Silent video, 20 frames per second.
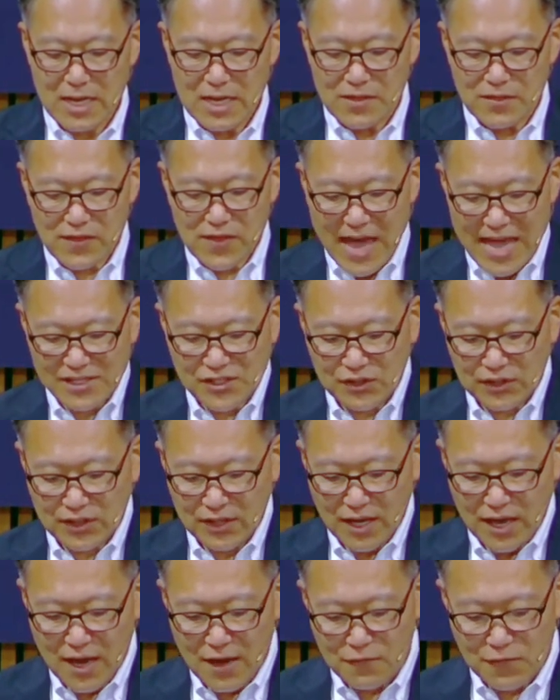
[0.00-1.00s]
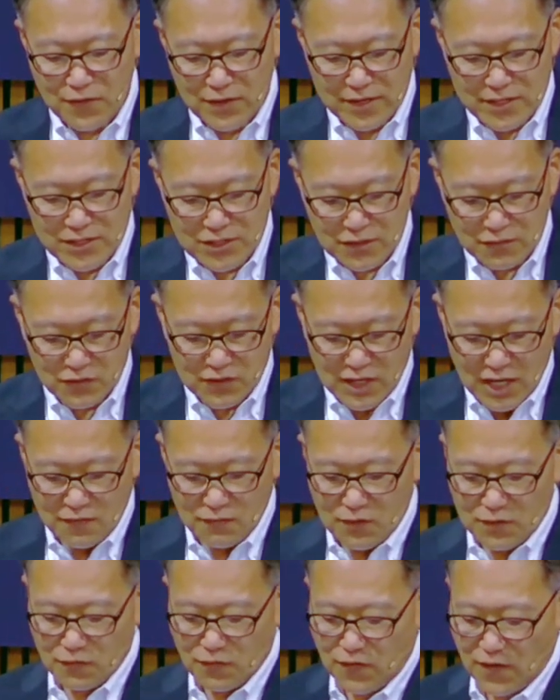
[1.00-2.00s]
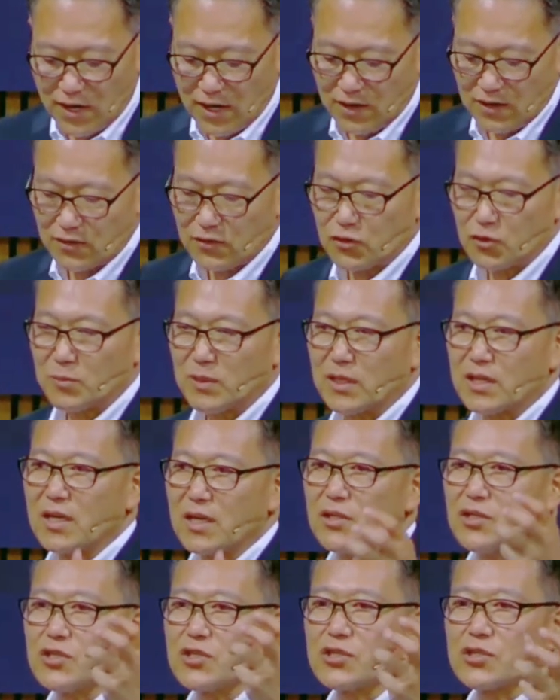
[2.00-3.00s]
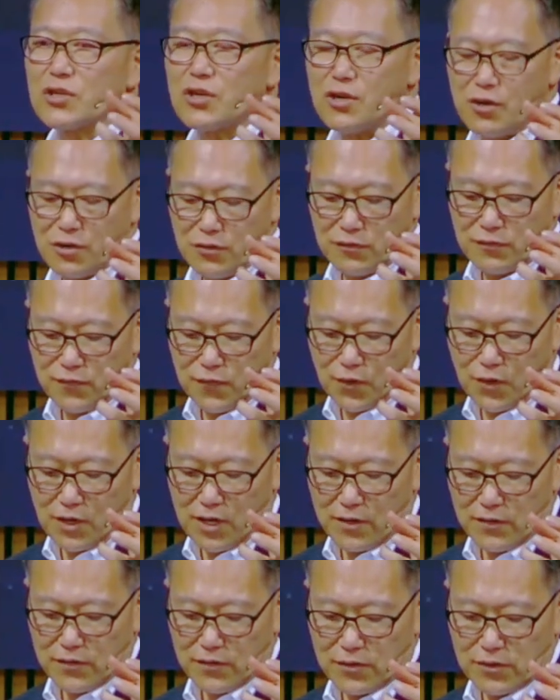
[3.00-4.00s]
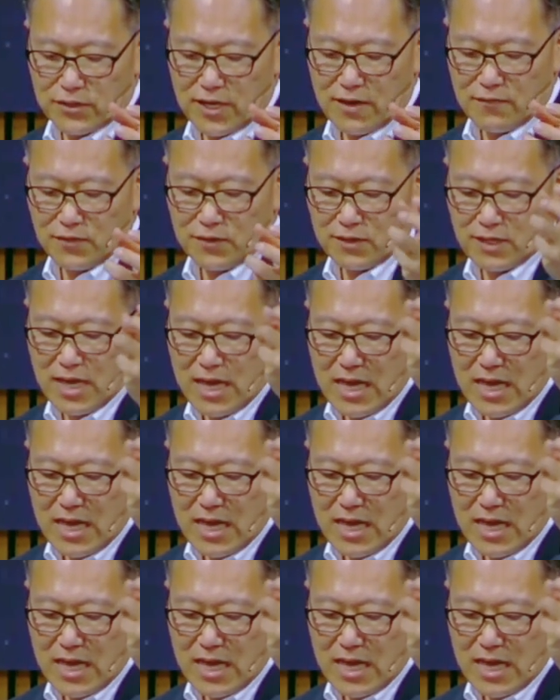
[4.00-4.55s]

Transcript: That's the evidence of saving faith, to be concerned for others, having